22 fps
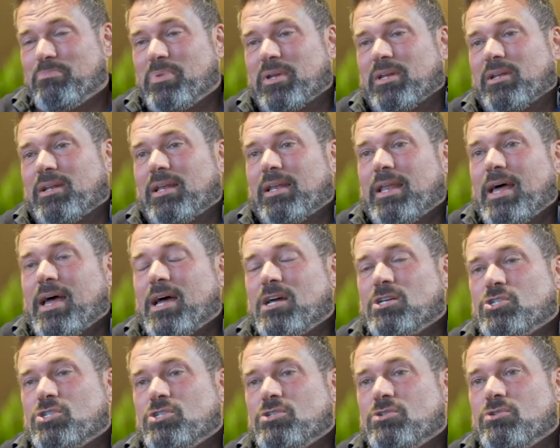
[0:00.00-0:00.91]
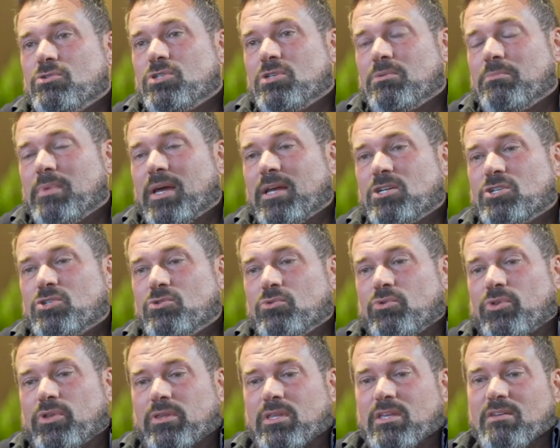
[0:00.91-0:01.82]
but it allows you to make
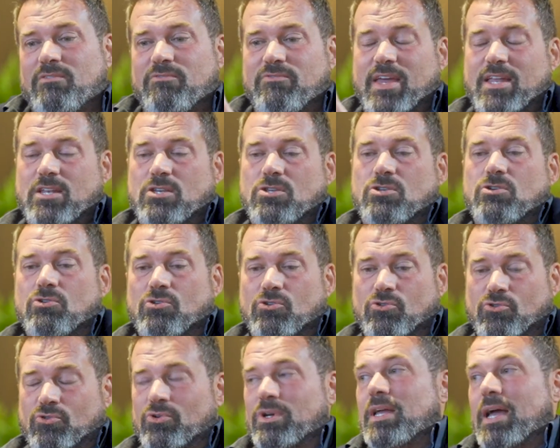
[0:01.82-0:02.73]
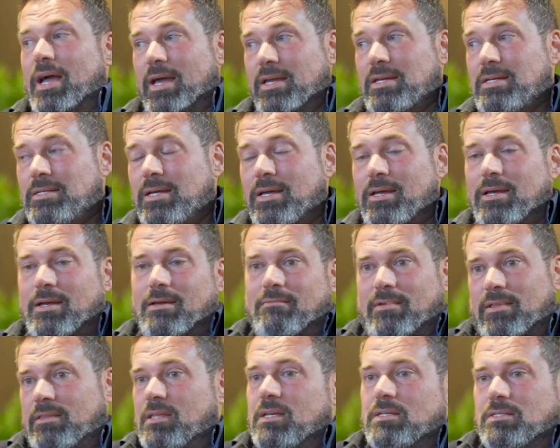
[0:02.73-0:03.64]
sure that the event you create
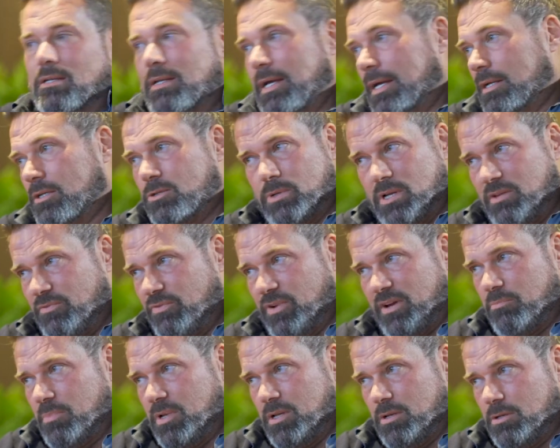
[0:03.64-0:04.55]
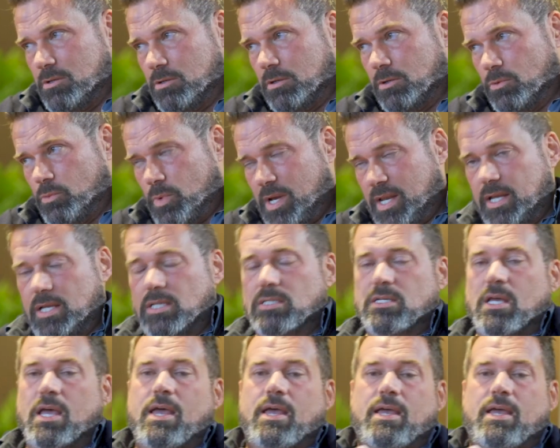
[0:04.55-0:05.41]
and these are like $25 million weddings,